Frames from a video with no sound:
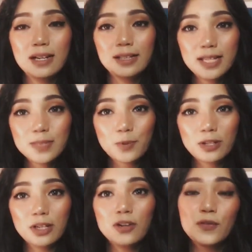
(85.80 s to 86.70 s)
this
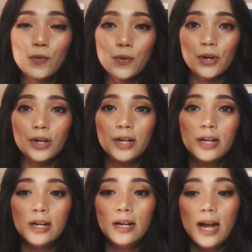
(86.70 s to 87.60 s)
product for
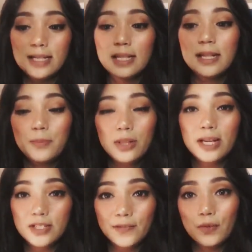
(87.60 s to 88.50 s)
as a
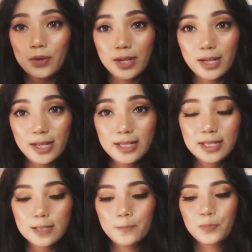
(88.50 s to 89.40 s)
nebulizer for her
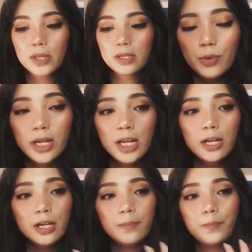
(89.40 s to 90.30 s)
kids. When I
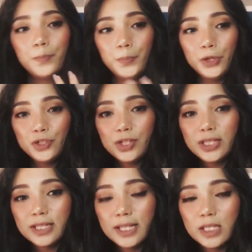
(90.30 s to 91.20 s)

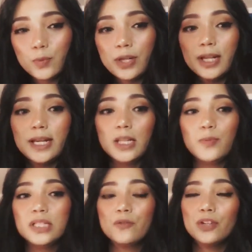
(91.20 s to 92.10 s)
purchased this one, it
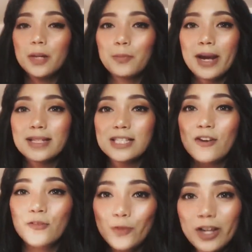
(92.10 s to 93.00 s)
was for the price
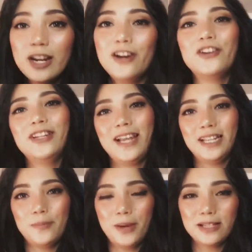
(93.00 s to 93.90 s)
of 190
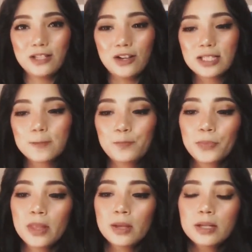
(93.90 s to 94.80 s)
pesos.
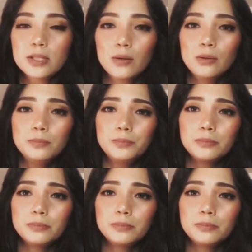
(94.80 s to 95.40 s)
So